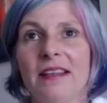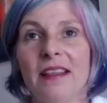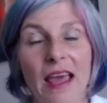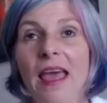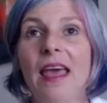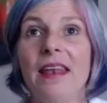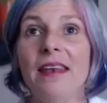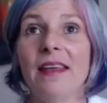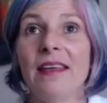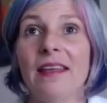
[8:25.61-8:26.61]

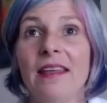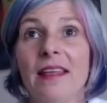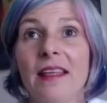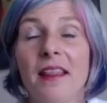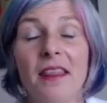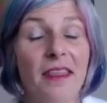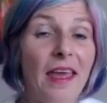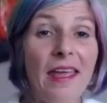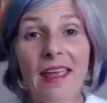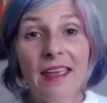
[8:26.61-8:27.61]
then
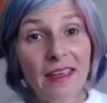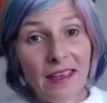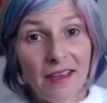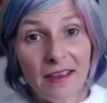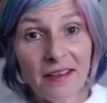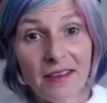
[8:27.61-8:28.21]
they